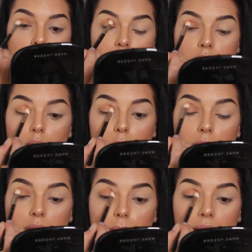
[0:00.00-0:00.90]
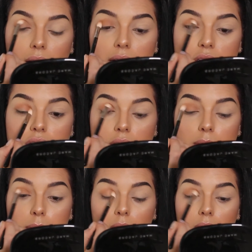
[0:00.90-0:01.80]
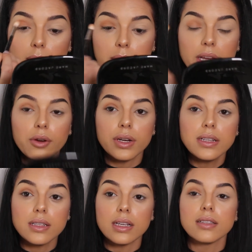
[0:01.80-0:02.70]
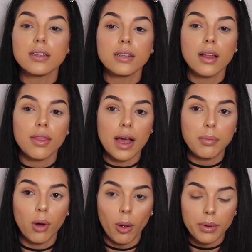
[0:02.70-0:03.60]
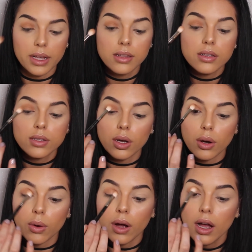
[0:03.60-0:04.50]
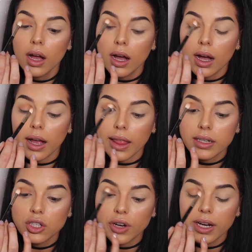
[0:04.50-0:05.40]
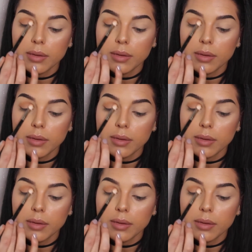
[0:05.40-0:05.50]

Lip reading: So with my eye shape, my crease isn't that prominent, so I like to drag